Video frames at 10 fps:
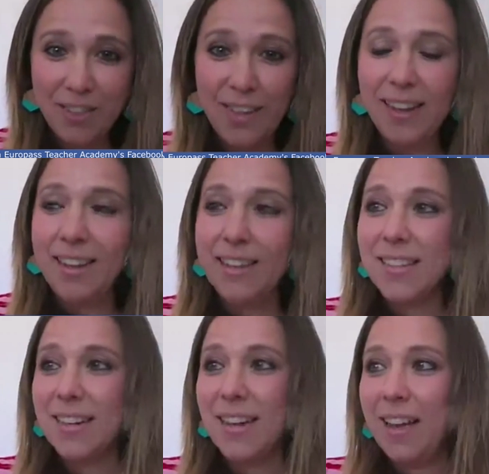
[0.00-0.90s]

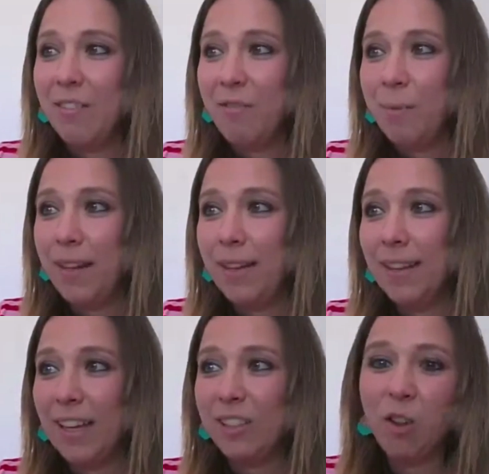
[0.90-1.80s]
days and have
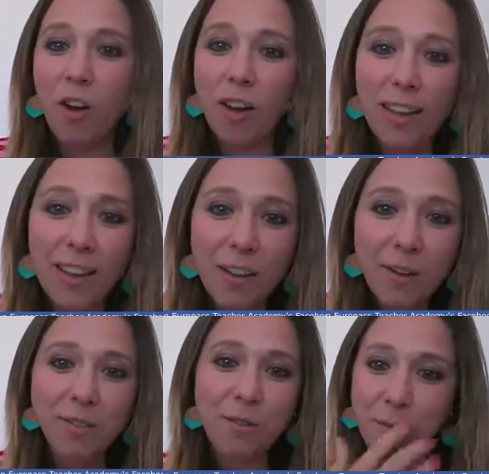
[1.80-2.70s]
been like talking
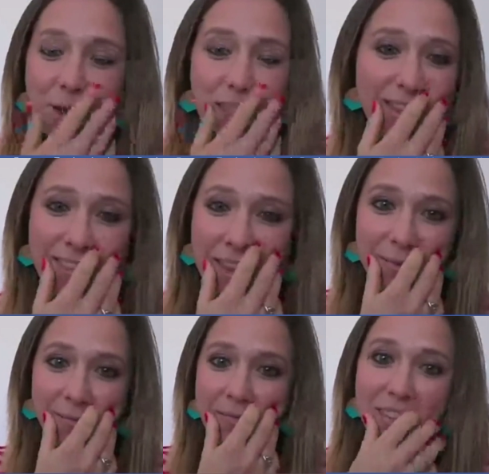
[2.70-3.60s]
also with
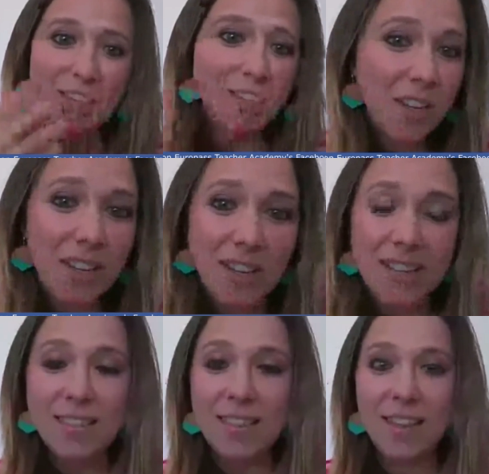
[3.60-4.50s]
some teachers